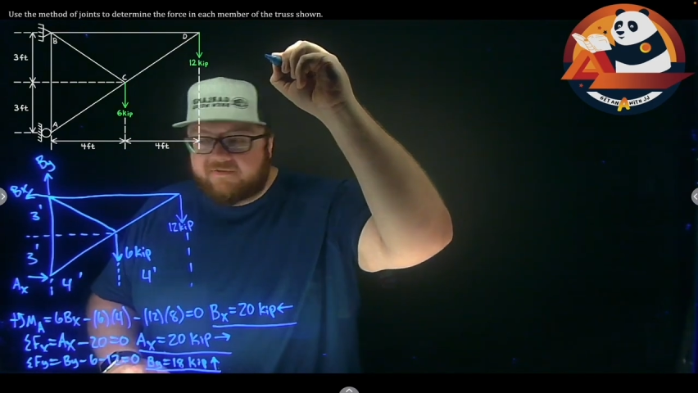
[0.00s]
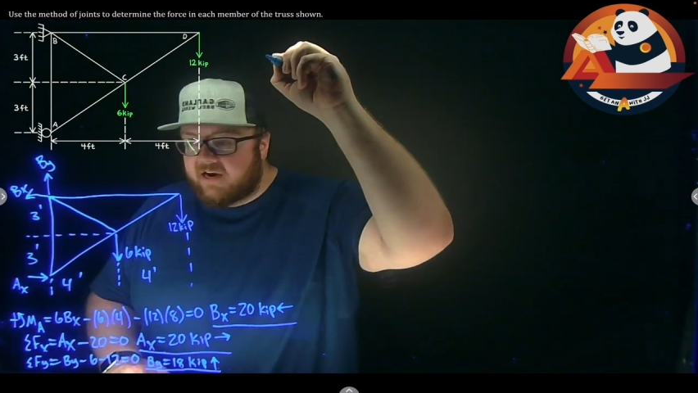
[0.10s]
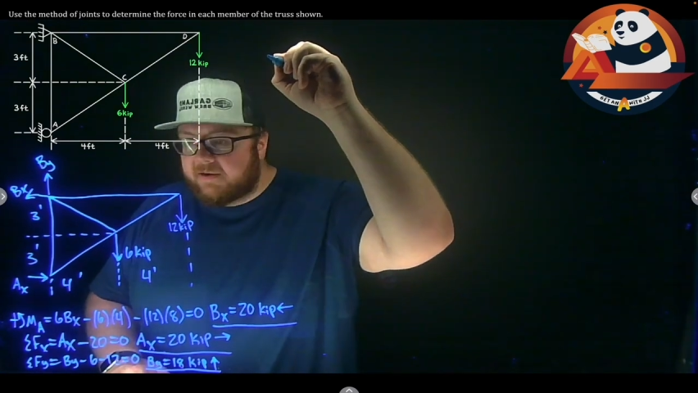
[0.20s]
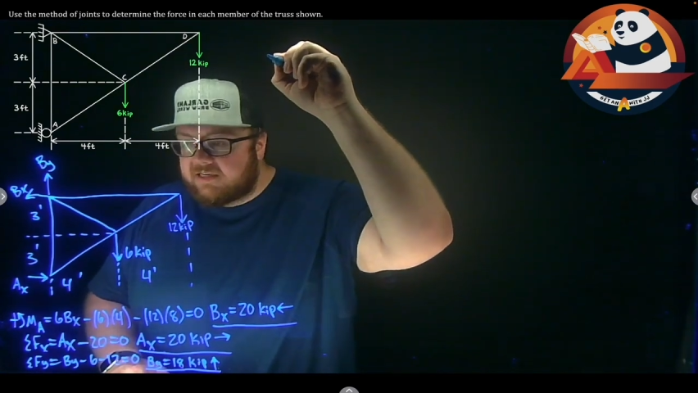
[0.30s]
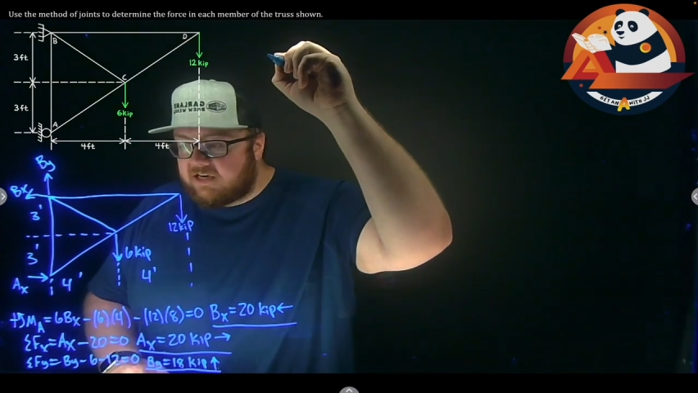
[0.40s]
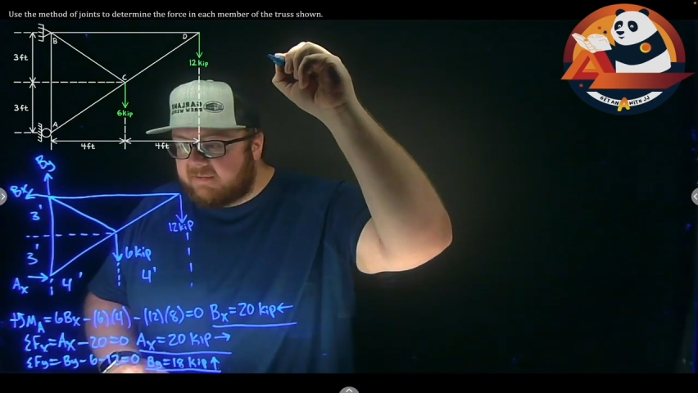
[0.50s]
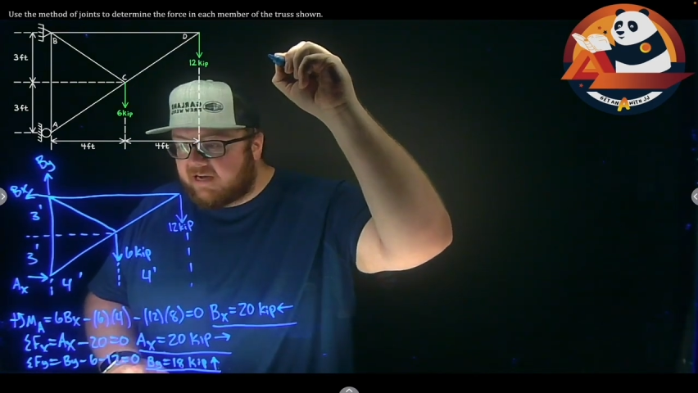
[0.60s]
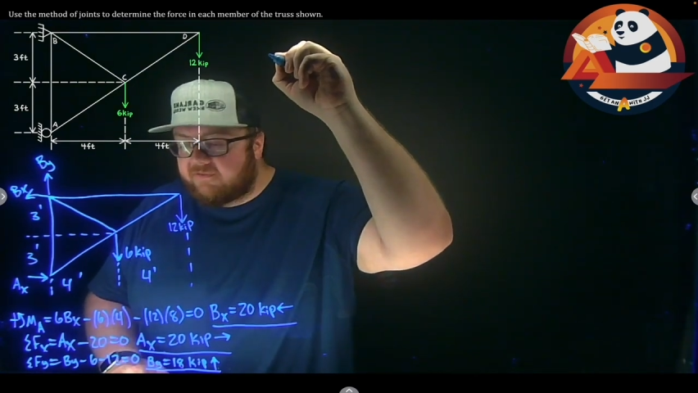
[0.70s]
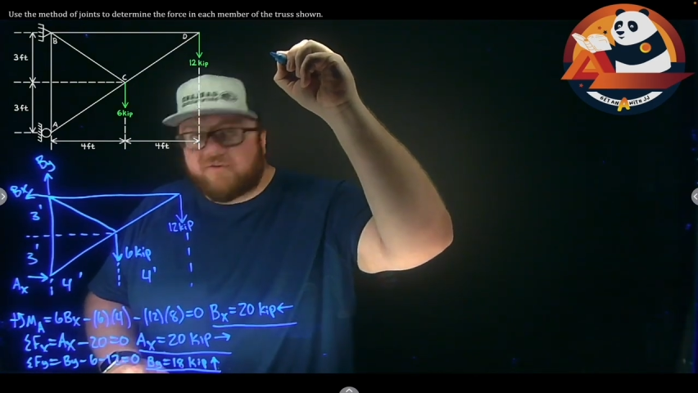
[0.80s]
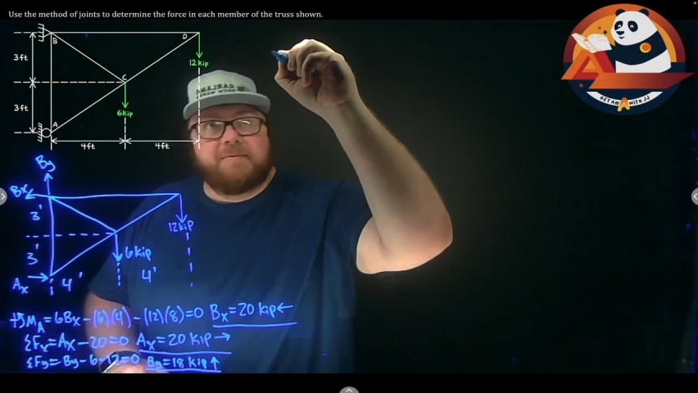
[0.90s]
and I'm going to start
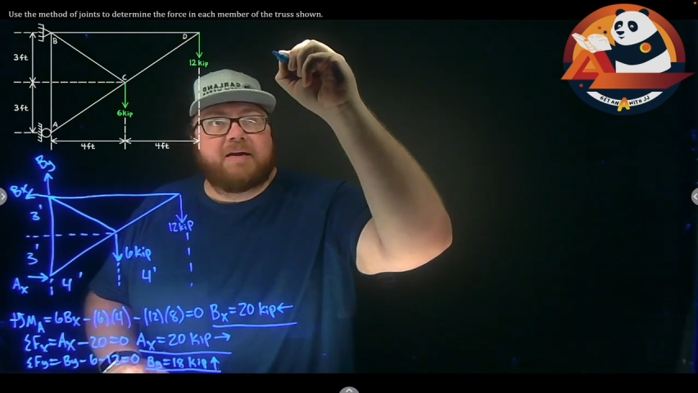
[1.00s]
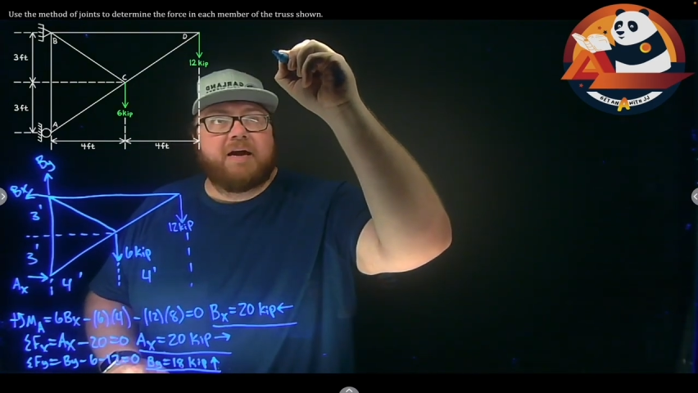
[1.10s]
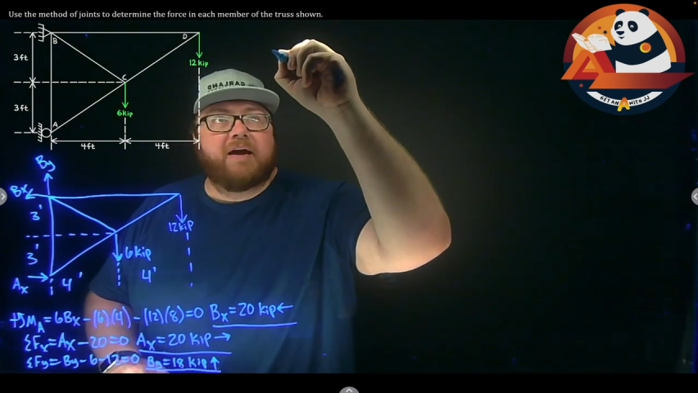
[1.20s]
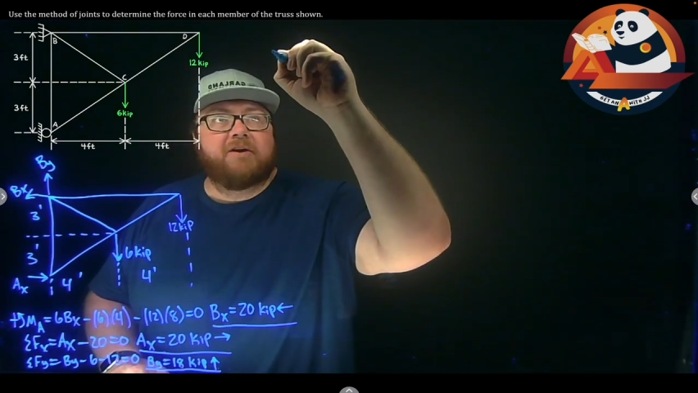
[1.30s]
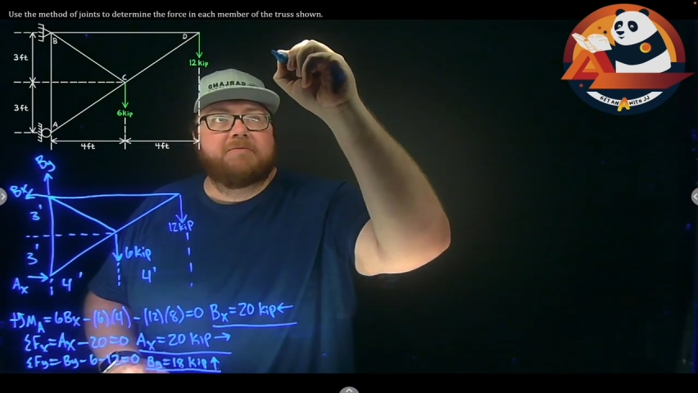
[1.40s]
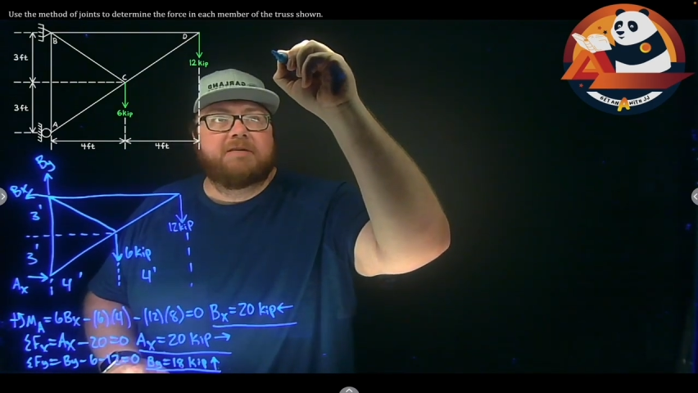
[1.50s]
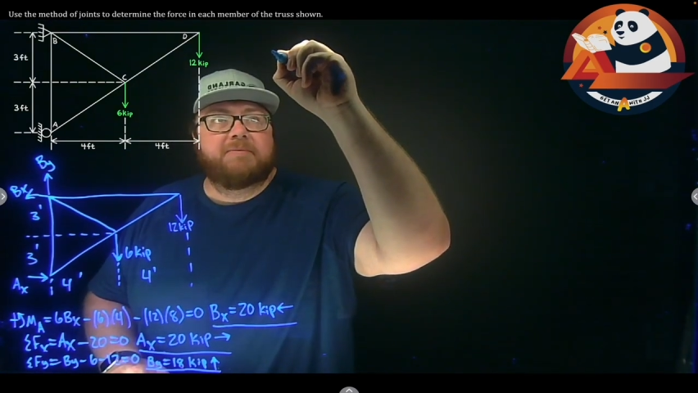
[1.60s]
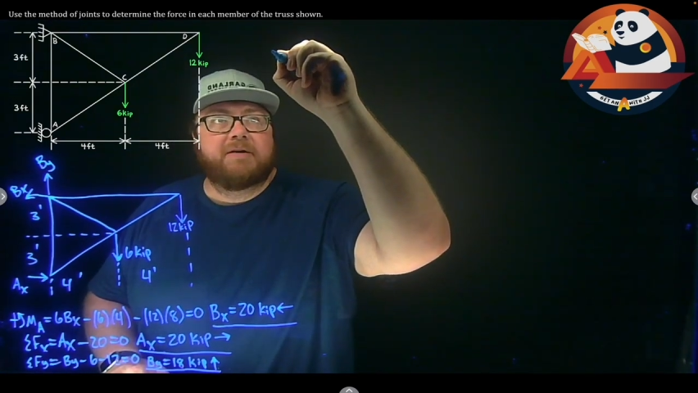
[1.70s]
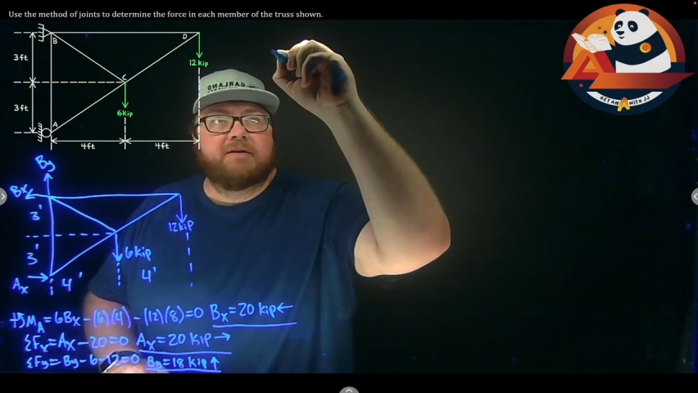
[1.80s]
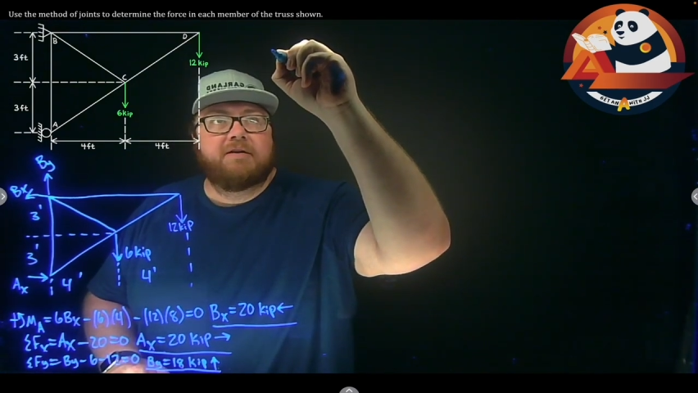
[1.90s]
making free body diagrams
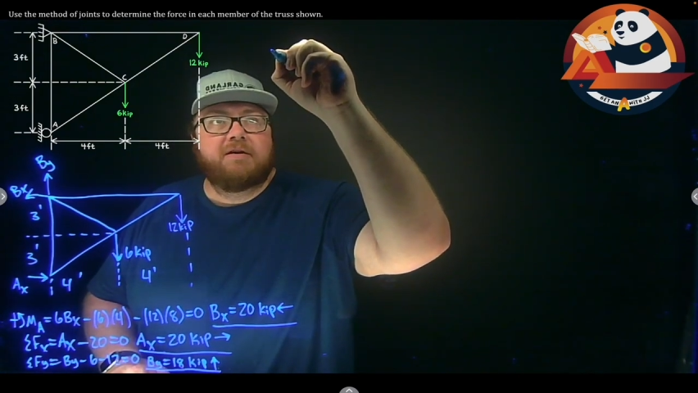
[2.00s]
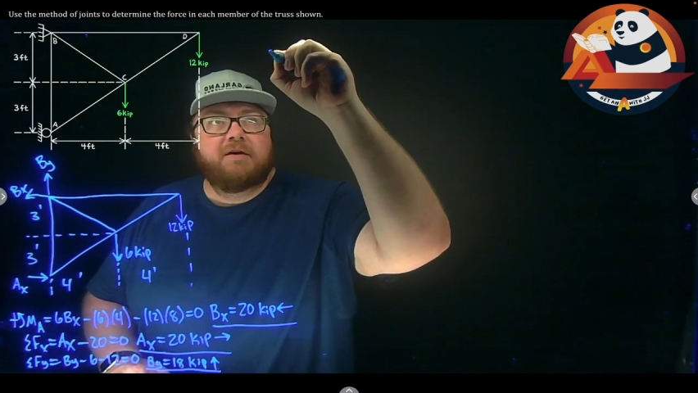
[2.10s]
up here.